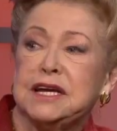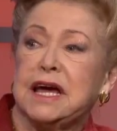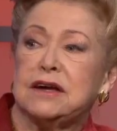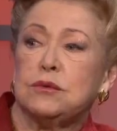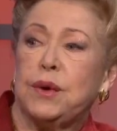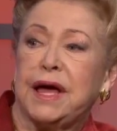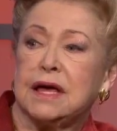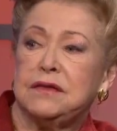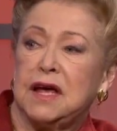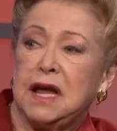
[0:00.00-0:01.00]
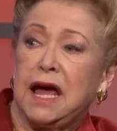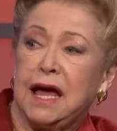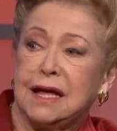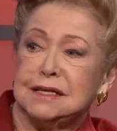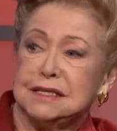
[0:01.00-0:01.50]
to get away, and then
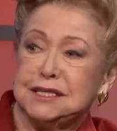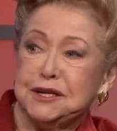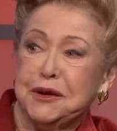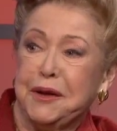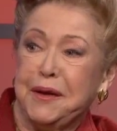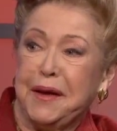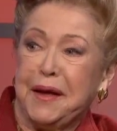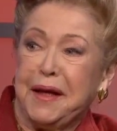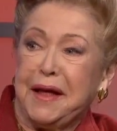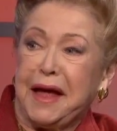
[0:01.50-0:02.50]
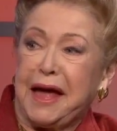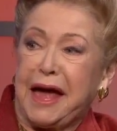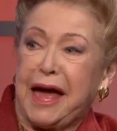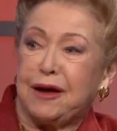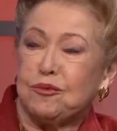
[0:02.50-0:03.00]
hands.
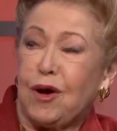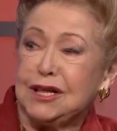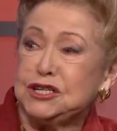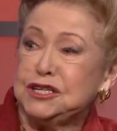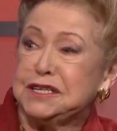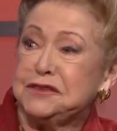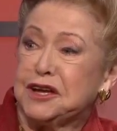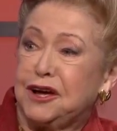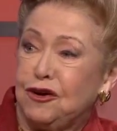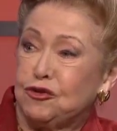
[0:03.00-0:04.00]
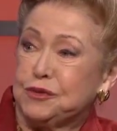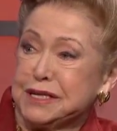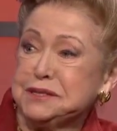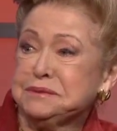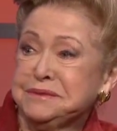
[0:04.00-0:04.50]
And while she's in the
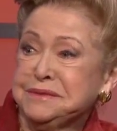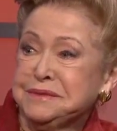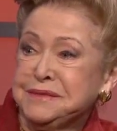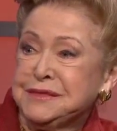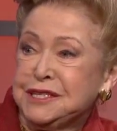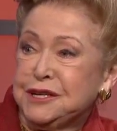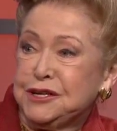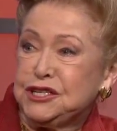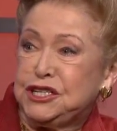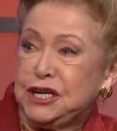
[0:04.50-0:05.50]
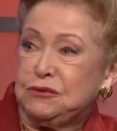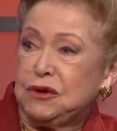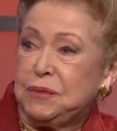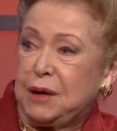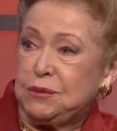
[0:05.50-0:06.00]
coma, she
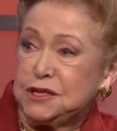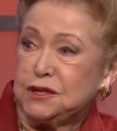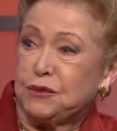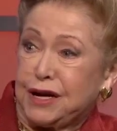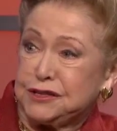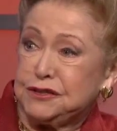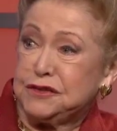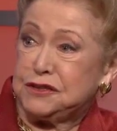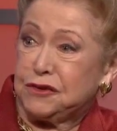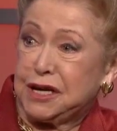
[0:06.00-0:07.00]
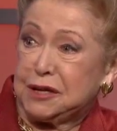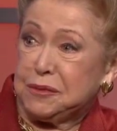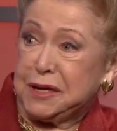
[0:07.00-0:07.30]
remembers the rest of the dream.